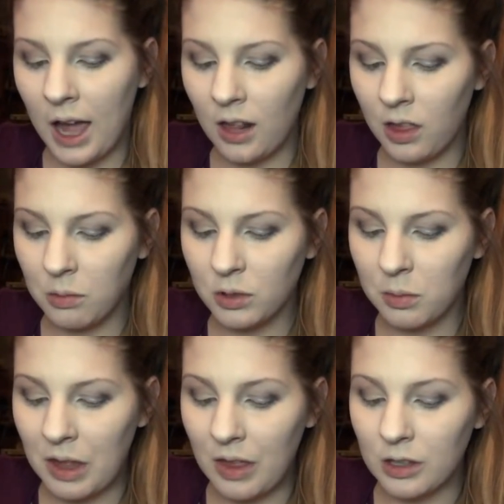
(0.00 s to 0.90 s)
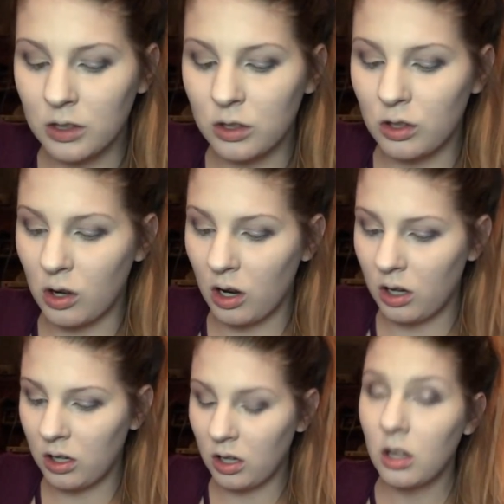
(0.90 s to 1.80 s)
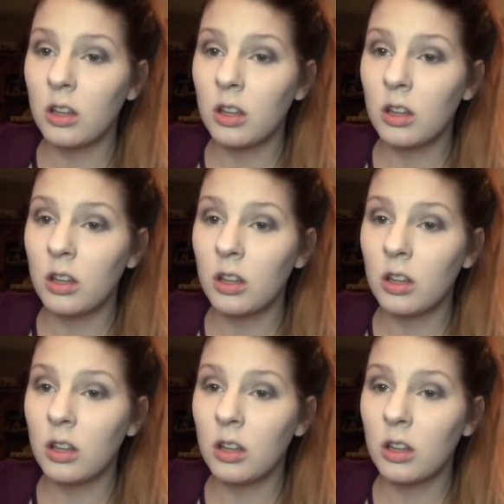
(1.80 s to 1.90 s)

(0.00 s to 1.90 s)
I didn't think it was going to be this dark.